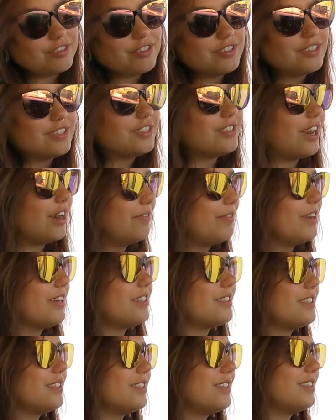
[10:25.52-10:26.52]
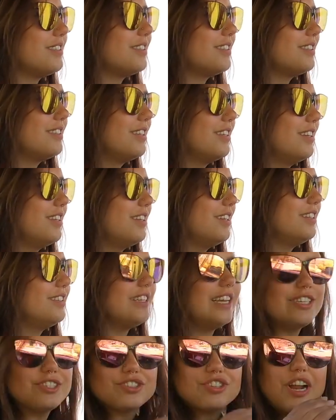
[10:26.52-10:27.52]
Starbucks and
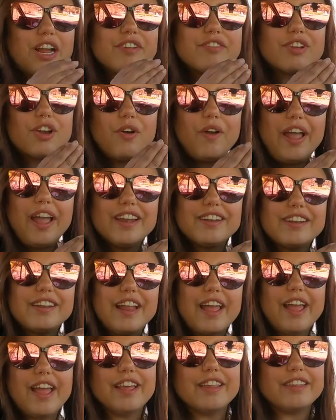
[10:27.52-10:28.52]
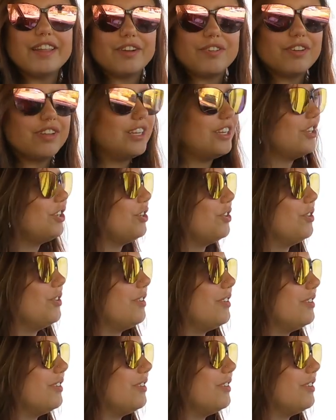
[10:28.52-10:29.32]
test drive go hand in hand, they really do.